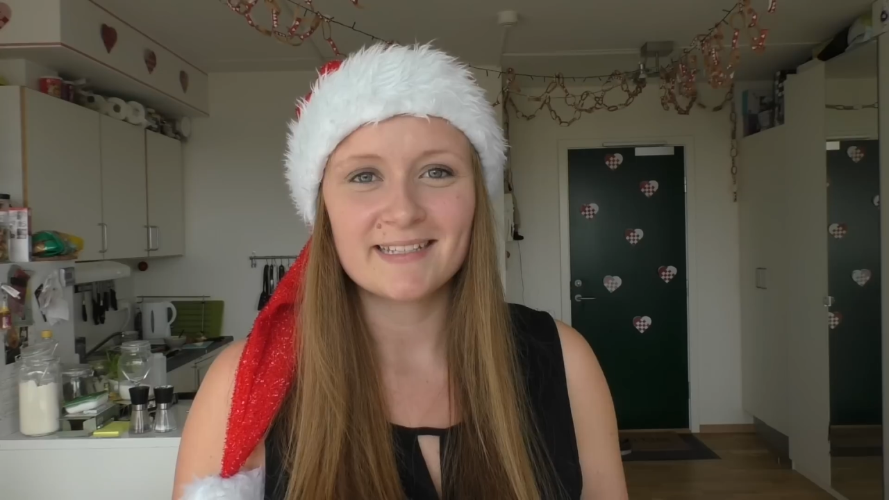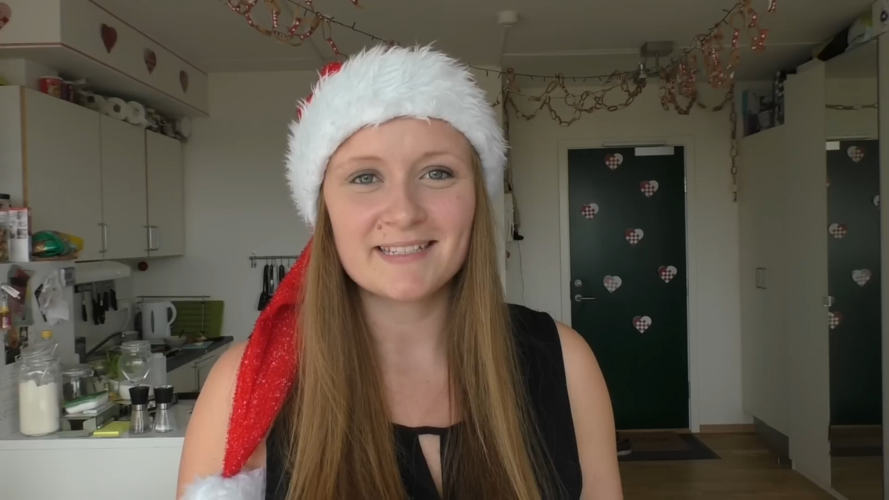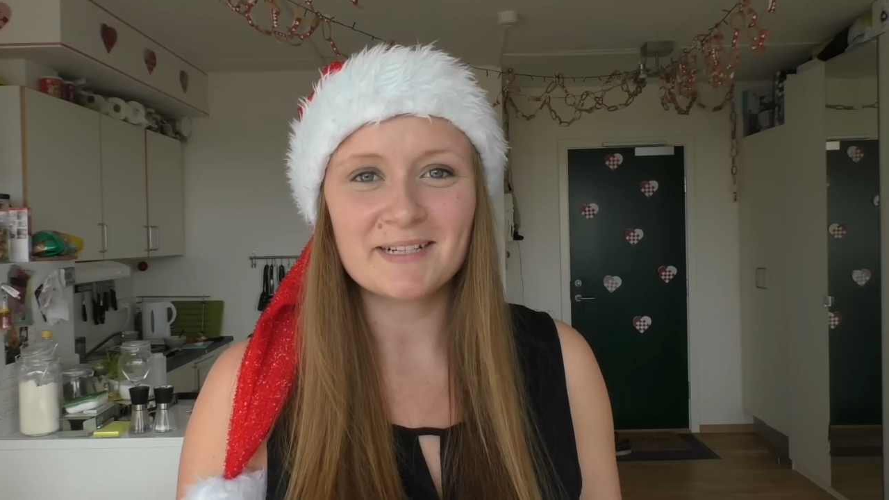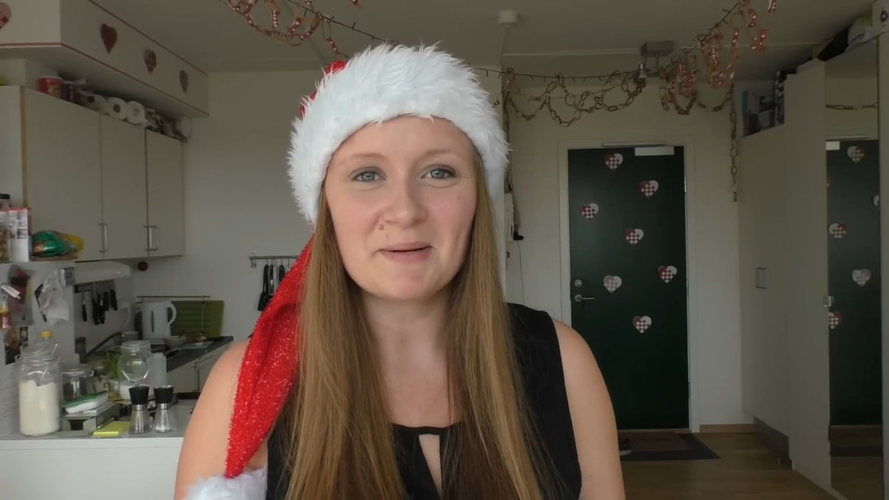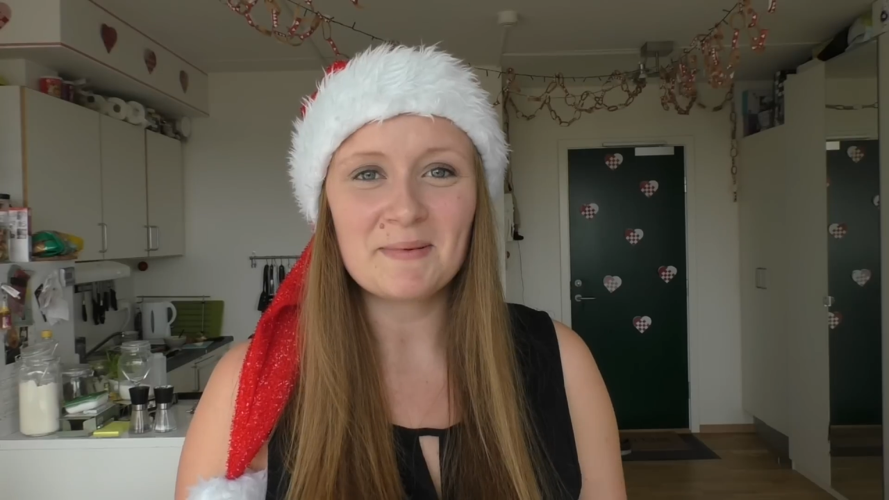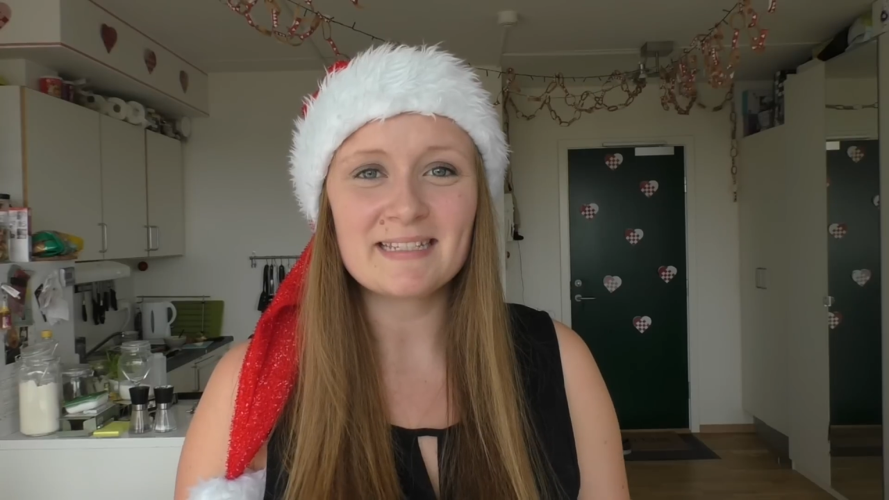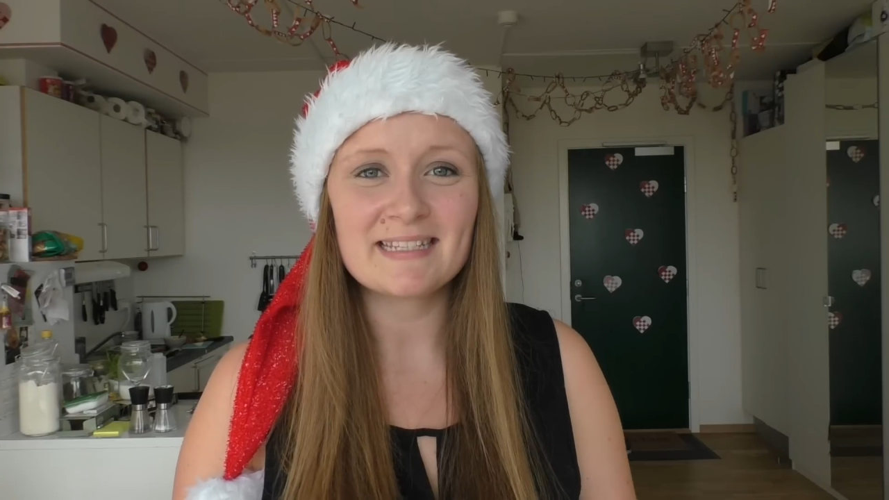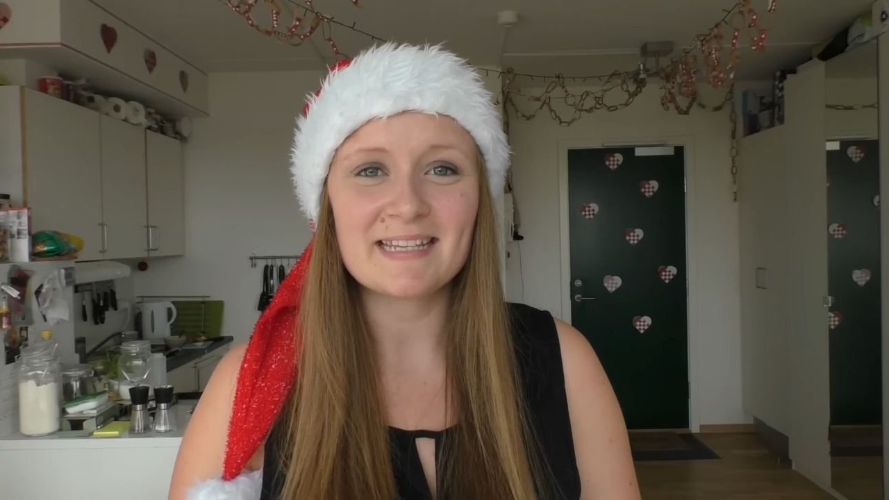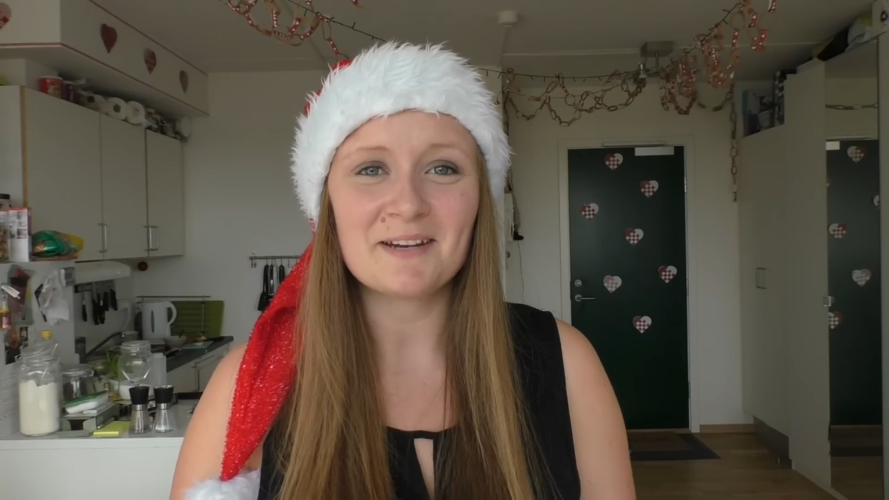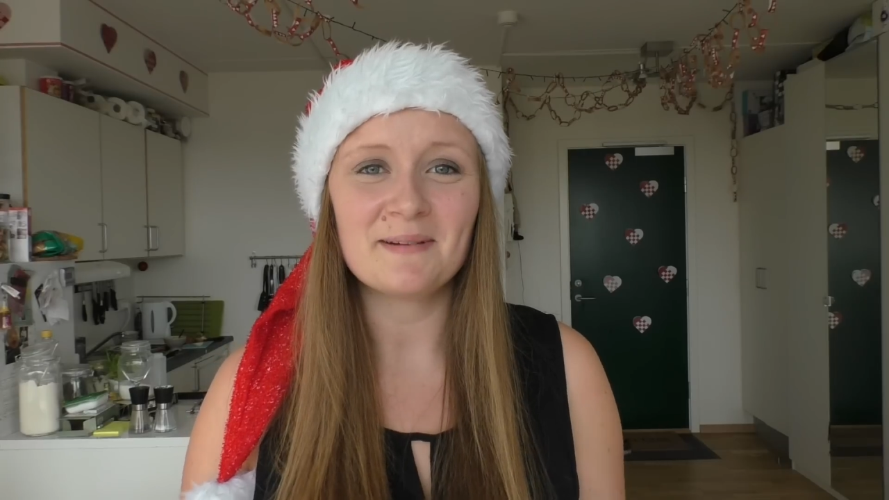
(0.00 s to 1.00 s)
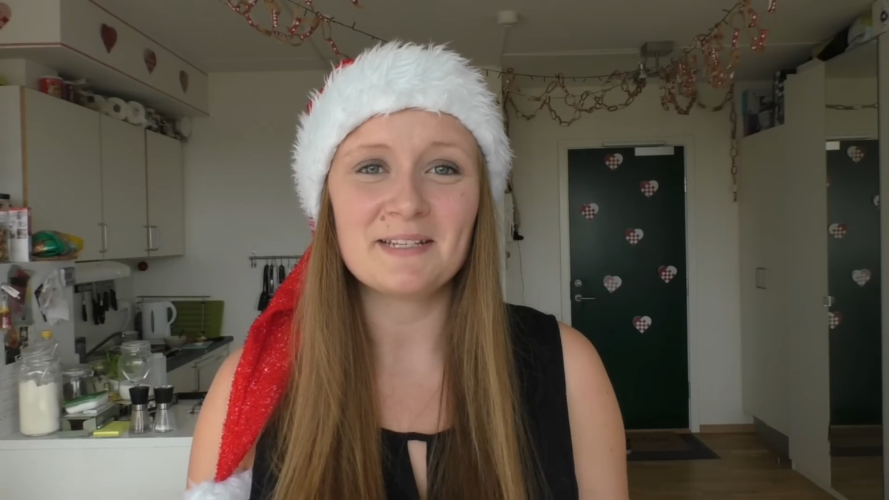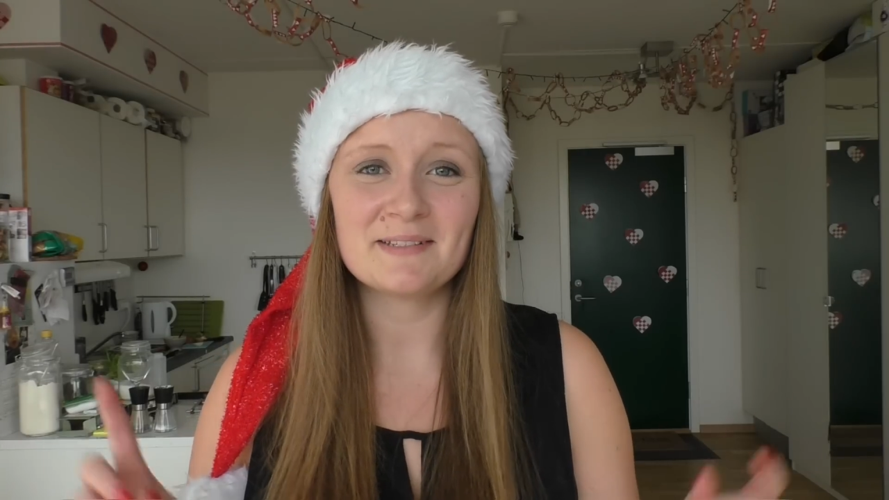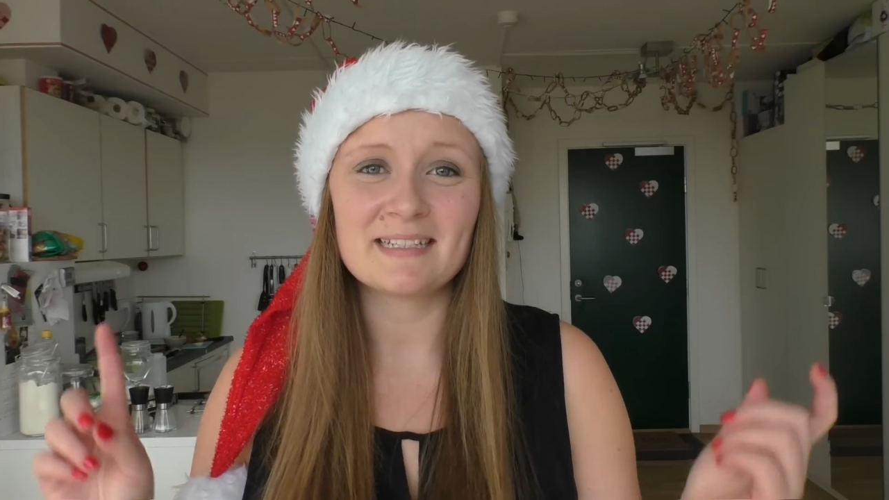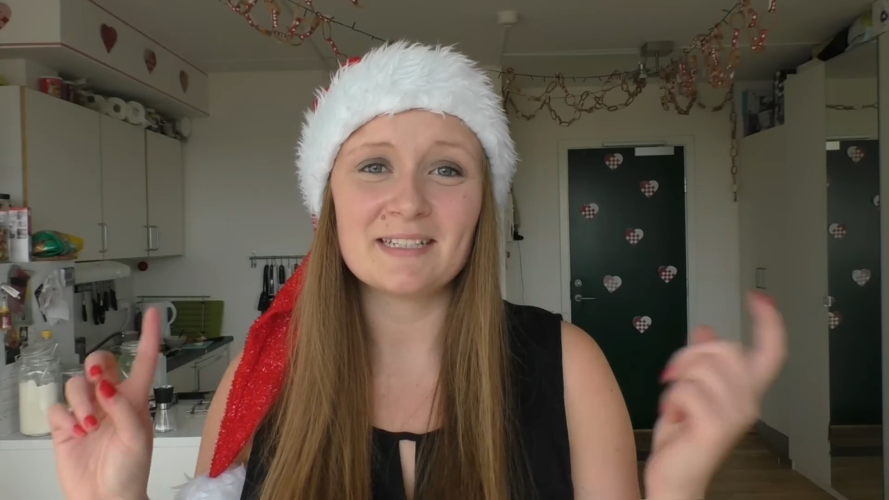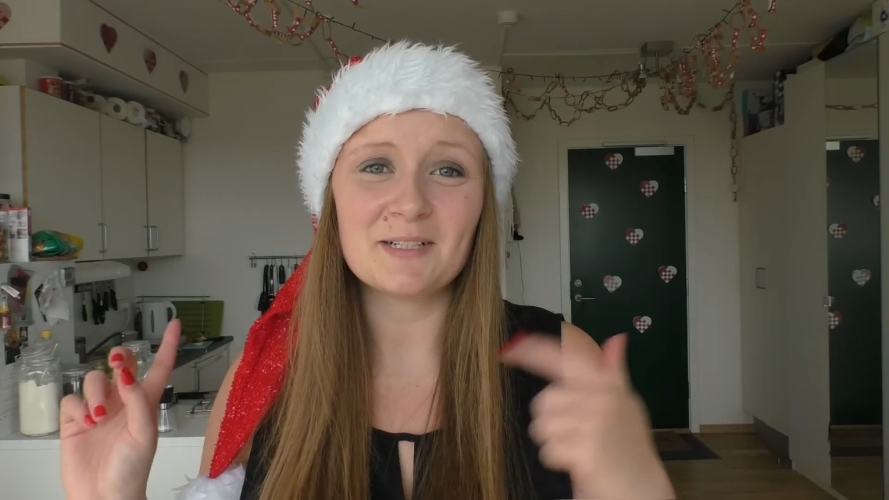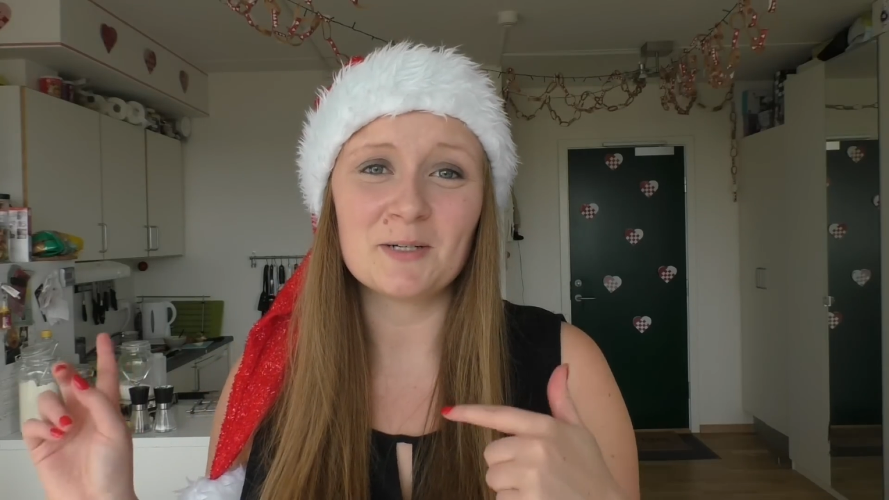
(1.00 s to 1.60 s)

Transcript: So my mix is now ready to get